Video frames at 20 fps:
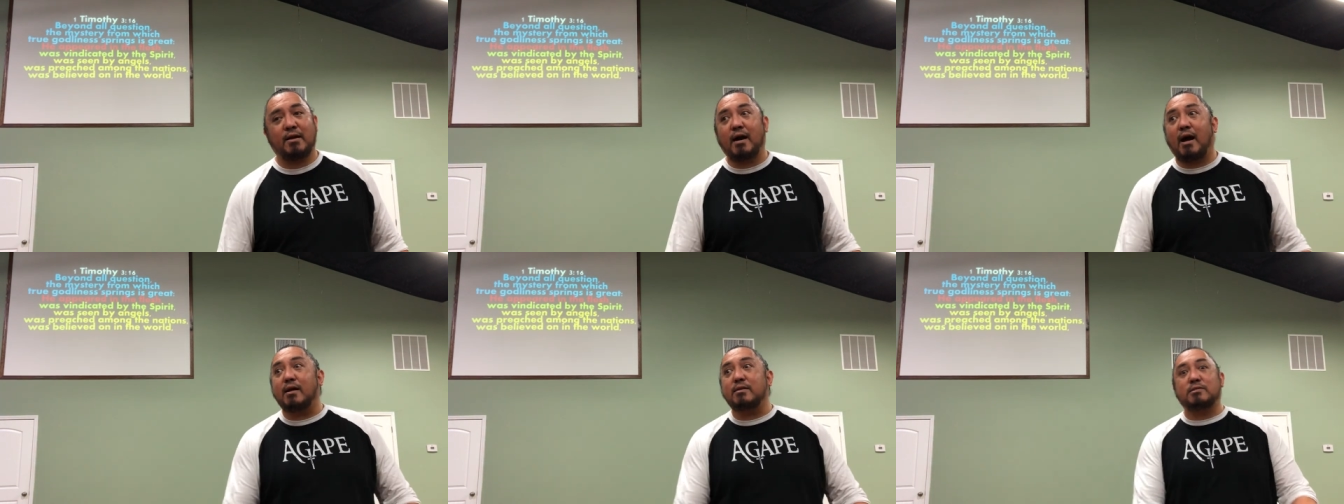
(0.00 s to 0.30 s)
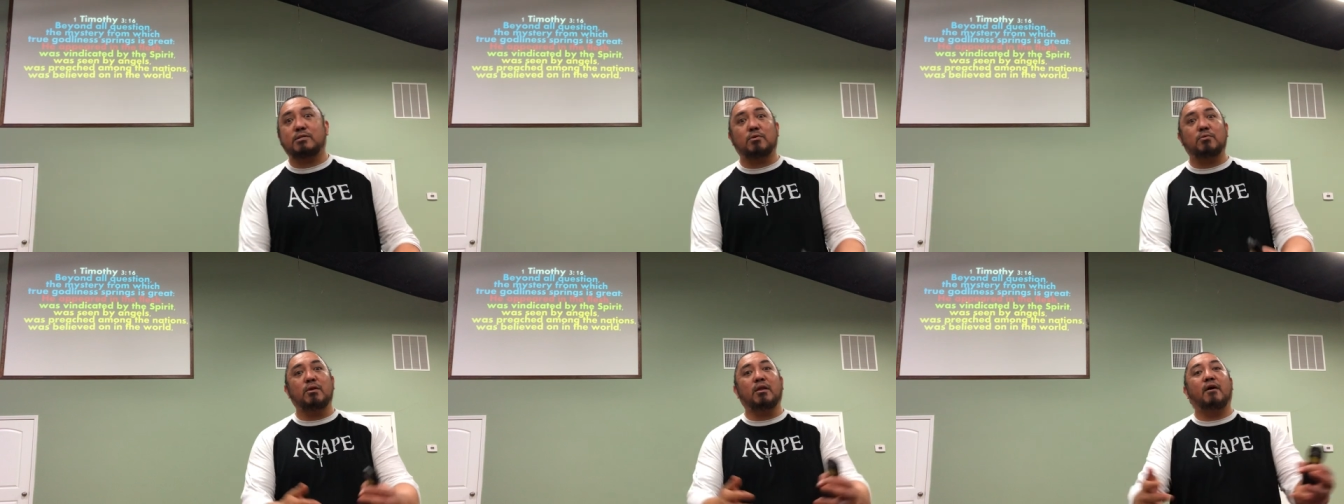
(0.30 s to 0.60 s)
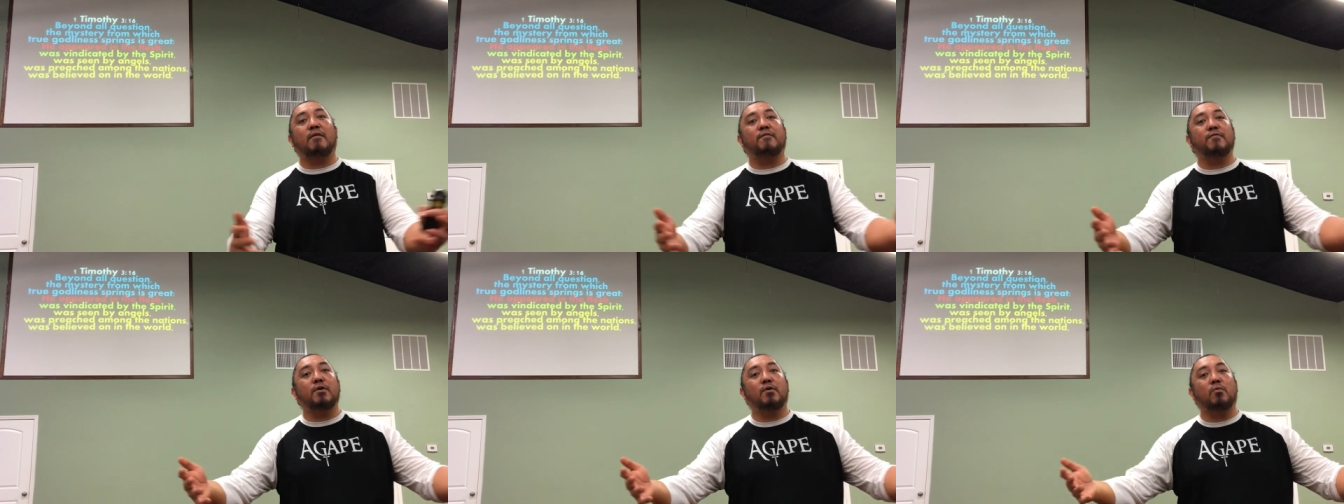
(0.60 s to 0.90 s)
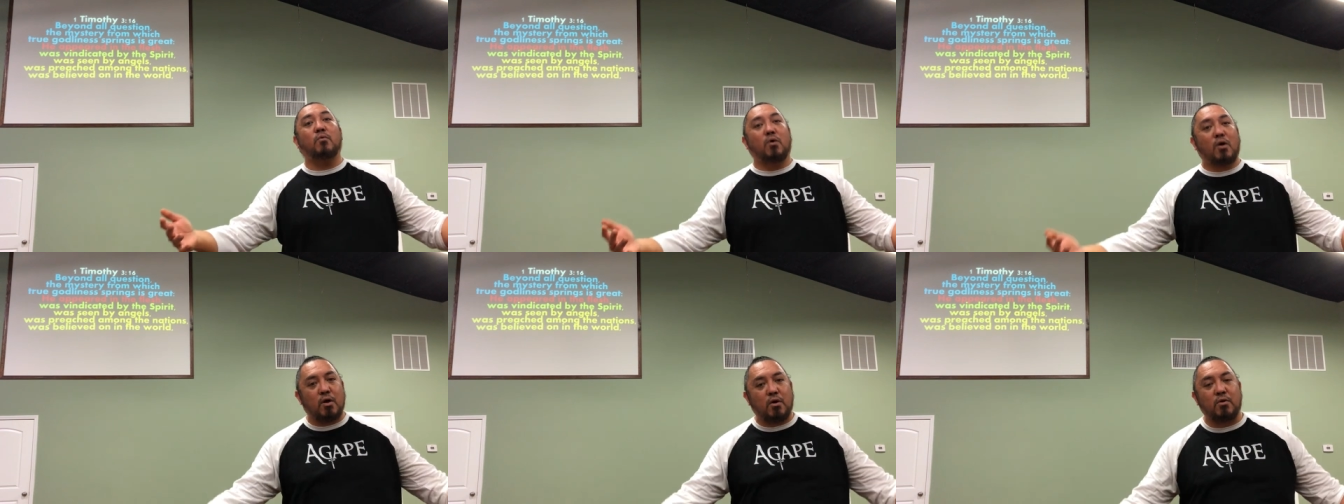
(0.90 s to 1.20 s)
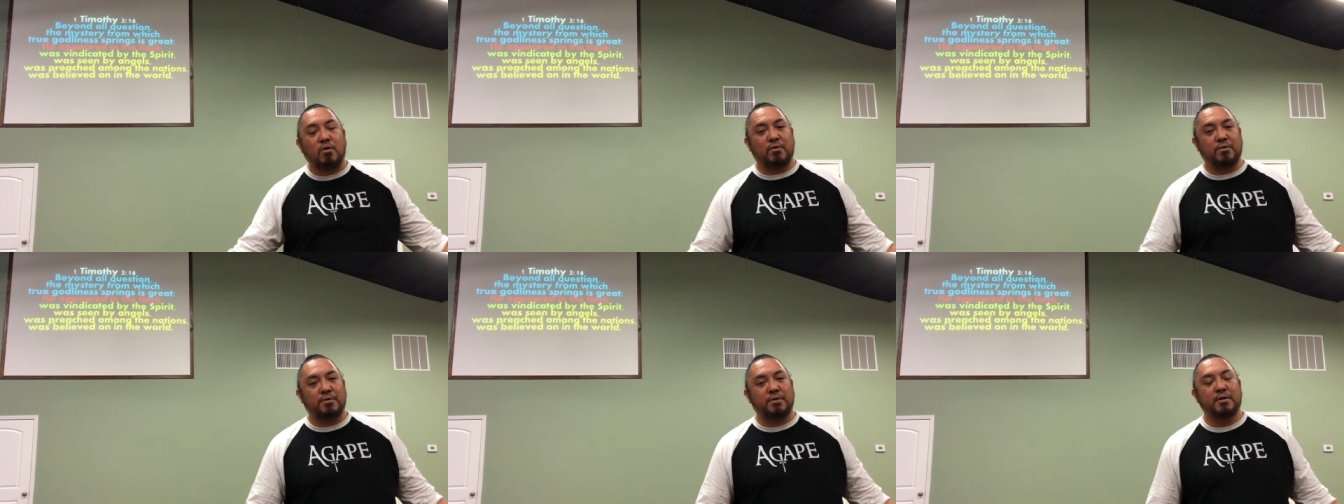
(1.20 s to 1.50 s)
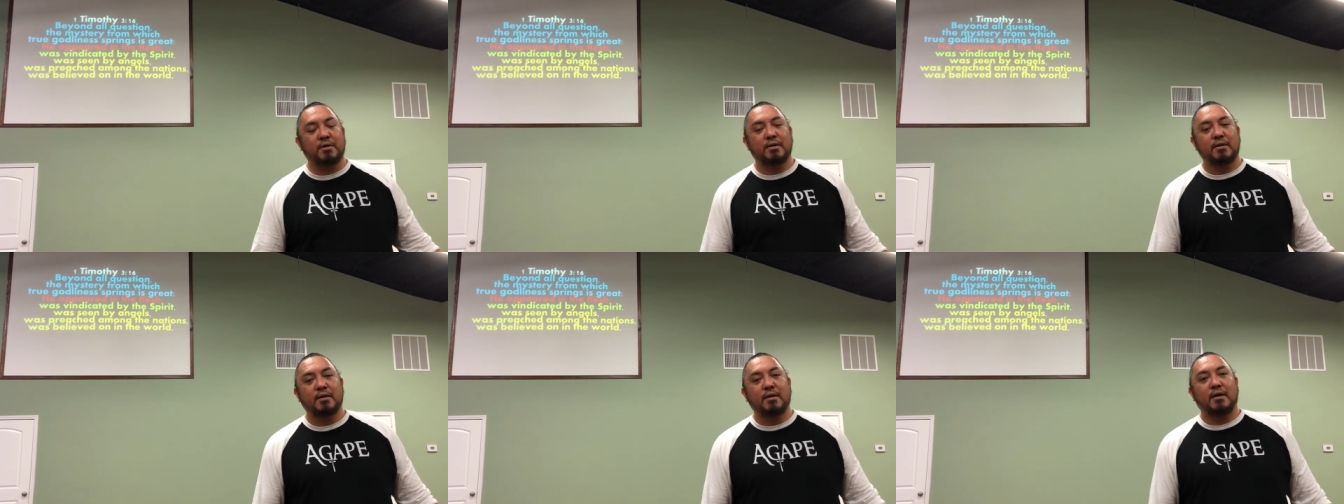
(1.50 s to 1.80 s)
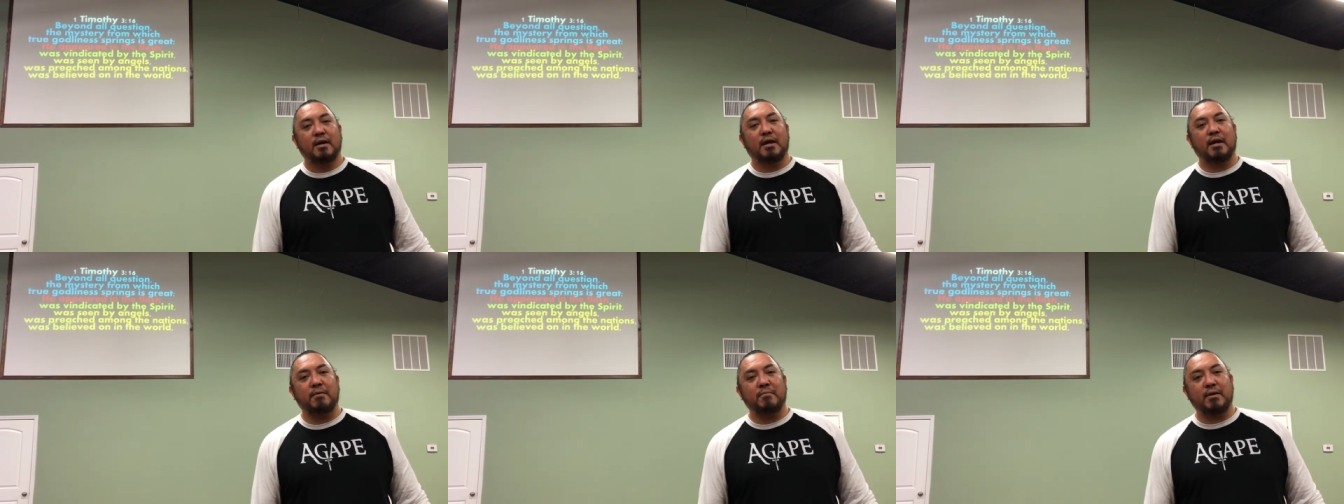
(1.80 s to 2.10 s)
God so loved the world,
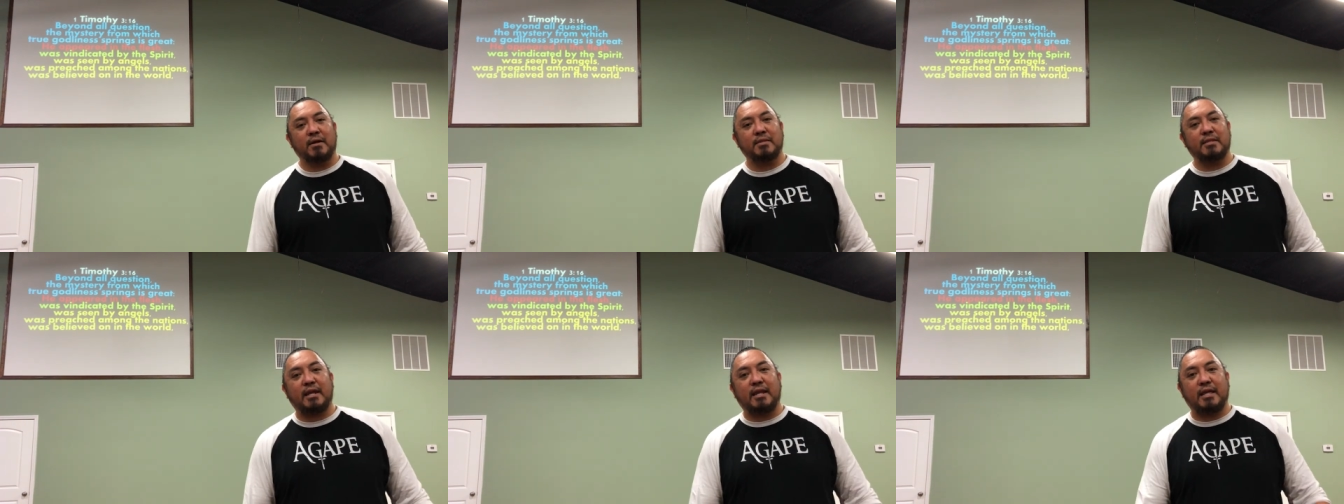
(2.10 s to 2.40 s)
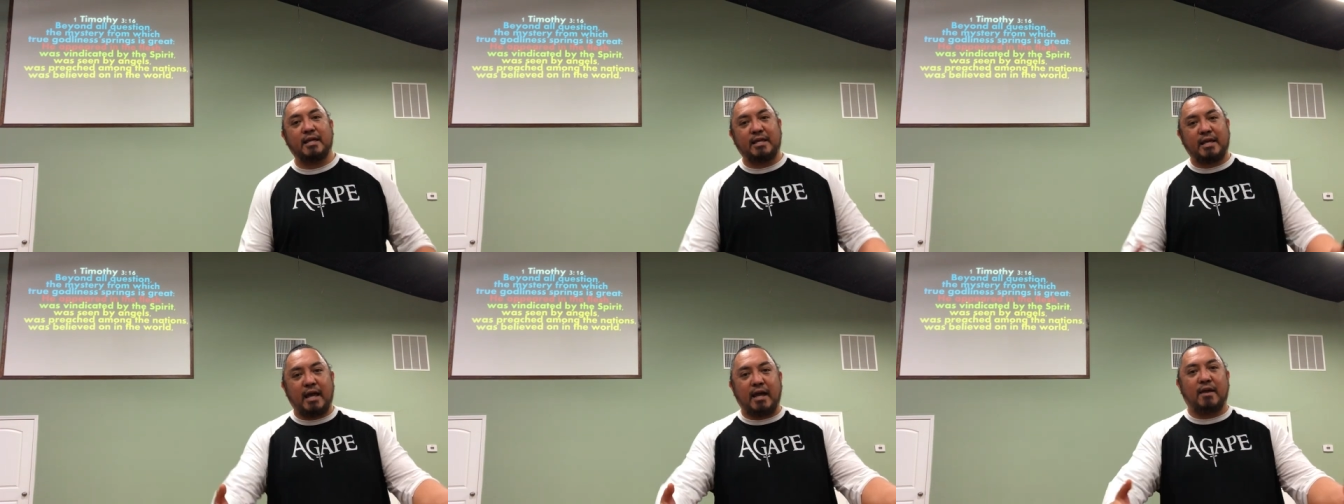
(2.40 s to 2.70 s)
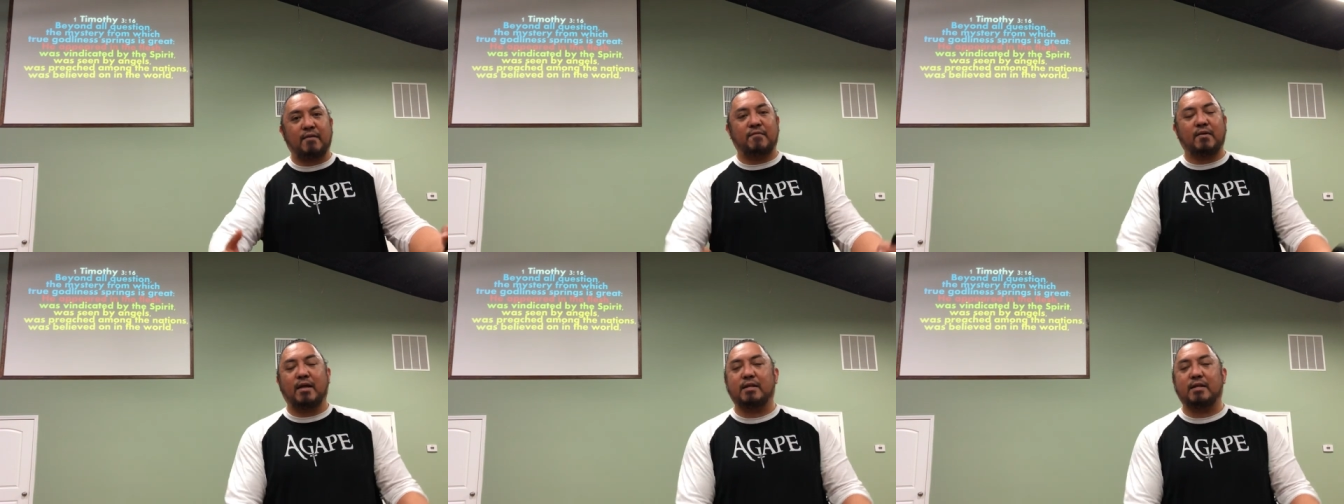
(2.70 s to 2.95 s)
amen, that he gave.